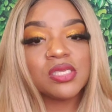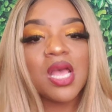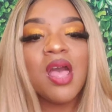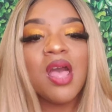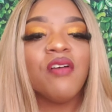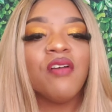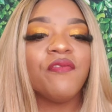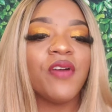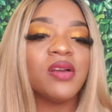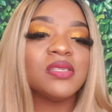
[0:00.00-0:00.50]

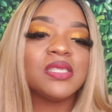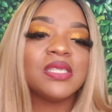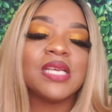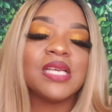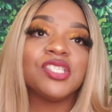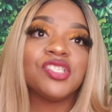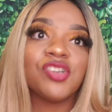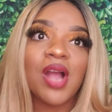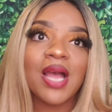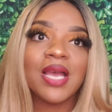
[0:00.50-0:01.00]
First,
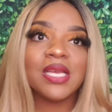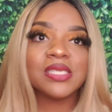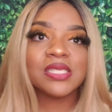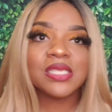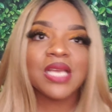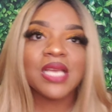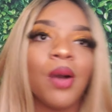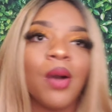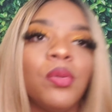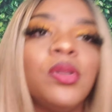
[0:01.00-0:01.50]
let's try and
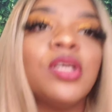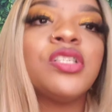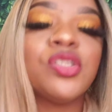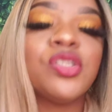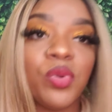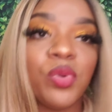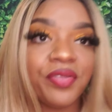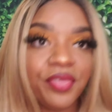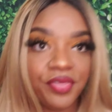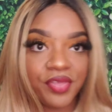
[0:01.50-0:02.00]
see how it looks
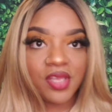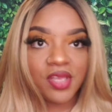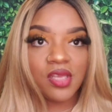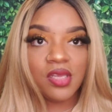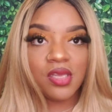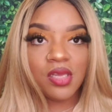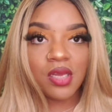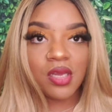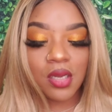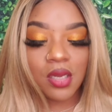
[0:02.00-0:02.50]
with
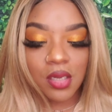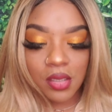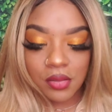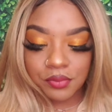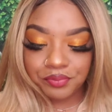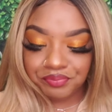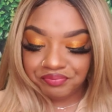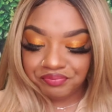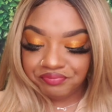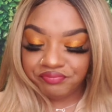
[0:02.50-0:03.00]

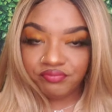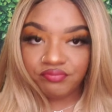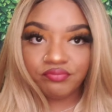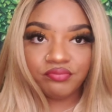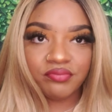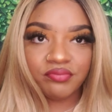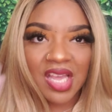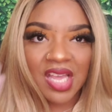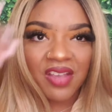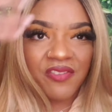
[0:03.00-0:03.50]
the,
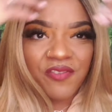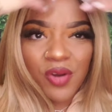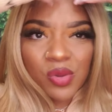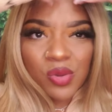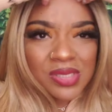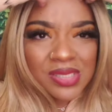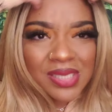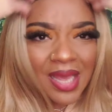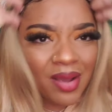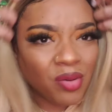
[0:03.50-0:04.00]
like,
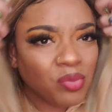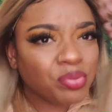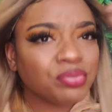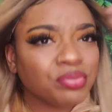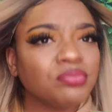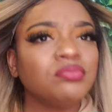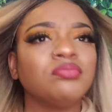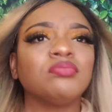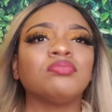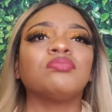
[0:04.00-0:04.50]
faux scalp.
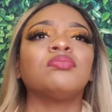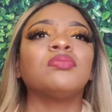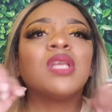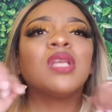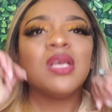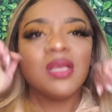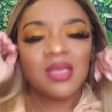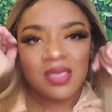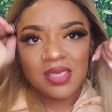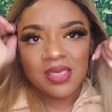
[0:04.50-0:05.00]

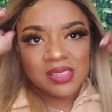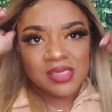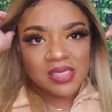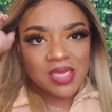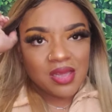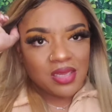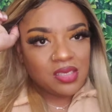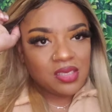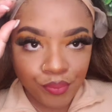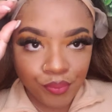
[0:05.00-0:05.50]
Let's see
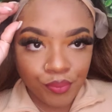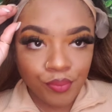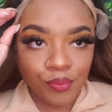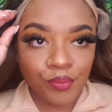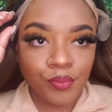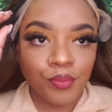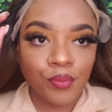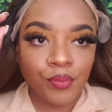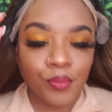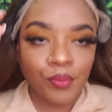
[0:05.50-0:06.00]
how that
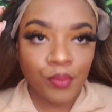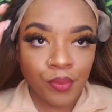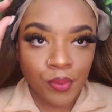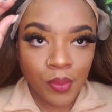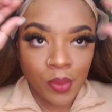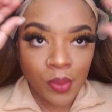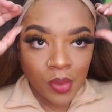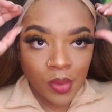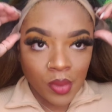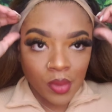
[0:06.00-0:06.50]
looks.
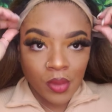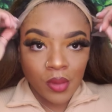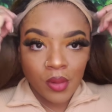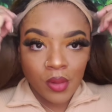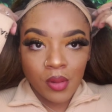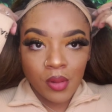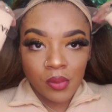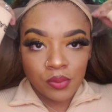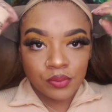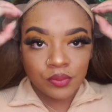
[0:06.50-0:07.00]

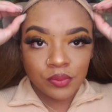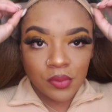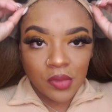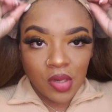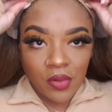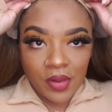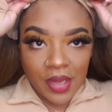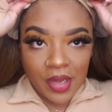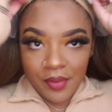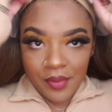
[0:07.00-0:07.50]

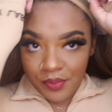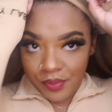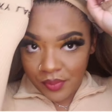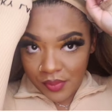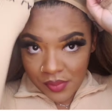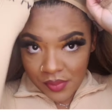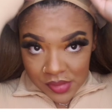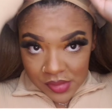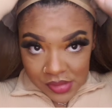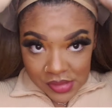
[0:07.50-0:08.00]
Okay.
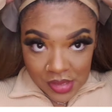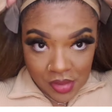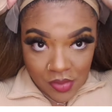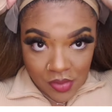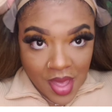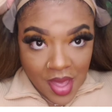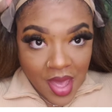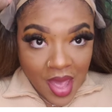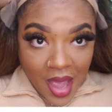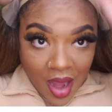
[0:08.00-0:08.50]
So,
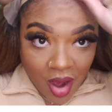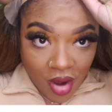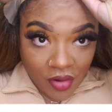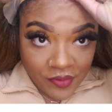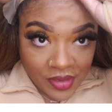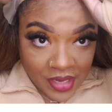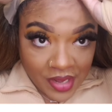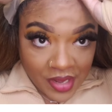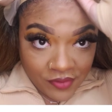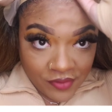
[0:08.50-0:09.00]
I
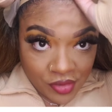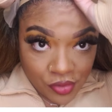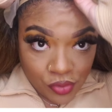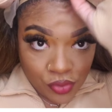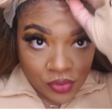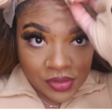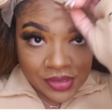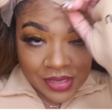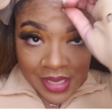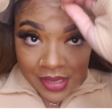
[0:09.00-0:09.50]
already have a
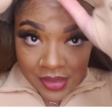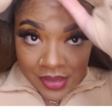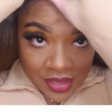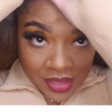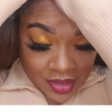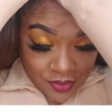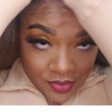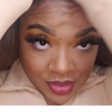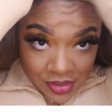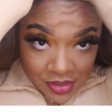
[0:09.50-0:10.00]
nude stocking
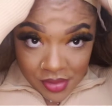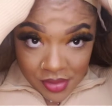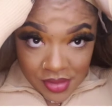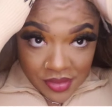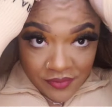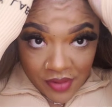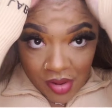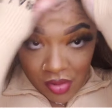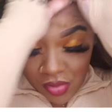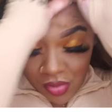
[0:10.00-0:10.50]
cap
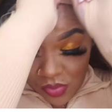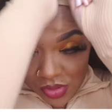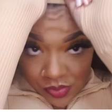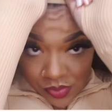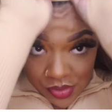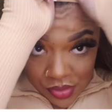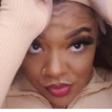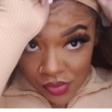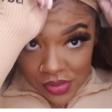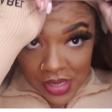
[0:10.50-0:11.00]
underneath. I always
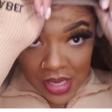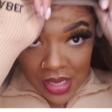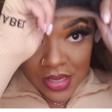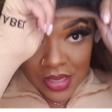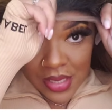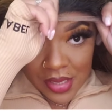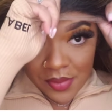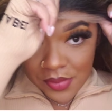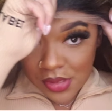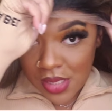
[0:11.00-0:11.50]
wear nude stocking
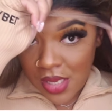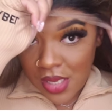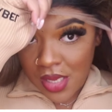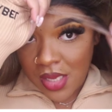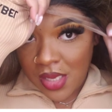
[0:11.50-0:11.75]
caps.